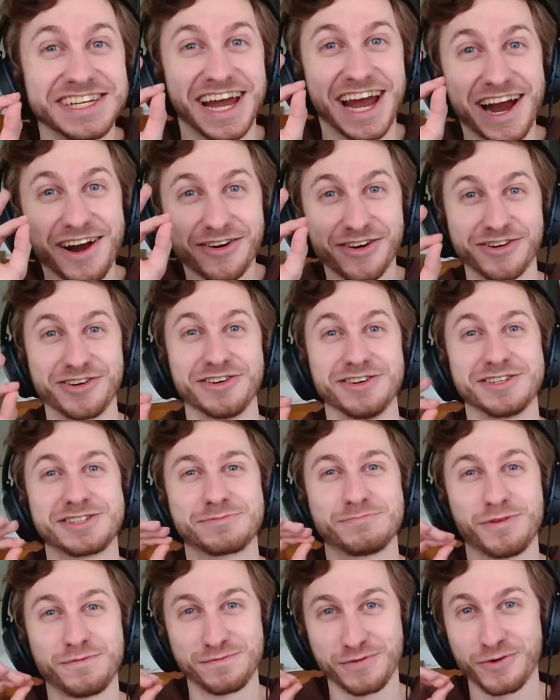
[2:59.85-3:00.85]
errors
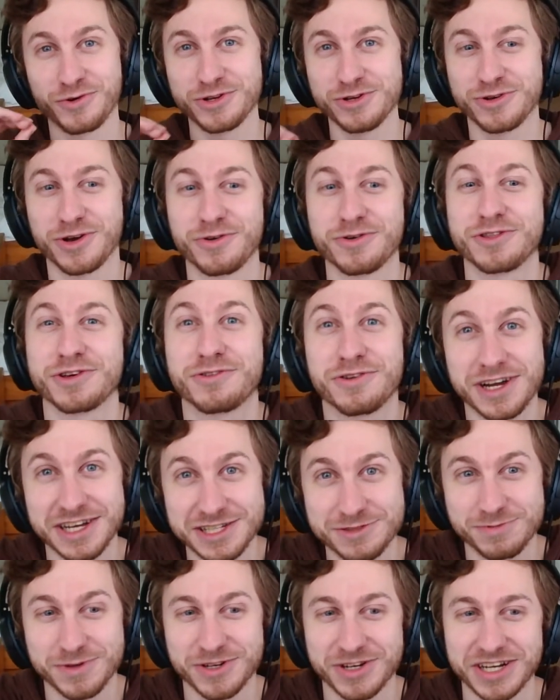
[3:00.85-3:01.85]
before you go to the
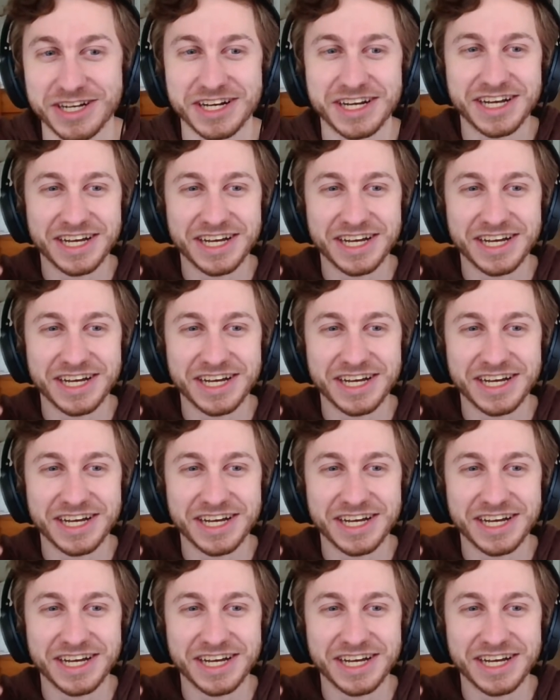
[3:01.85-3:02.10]
grace period.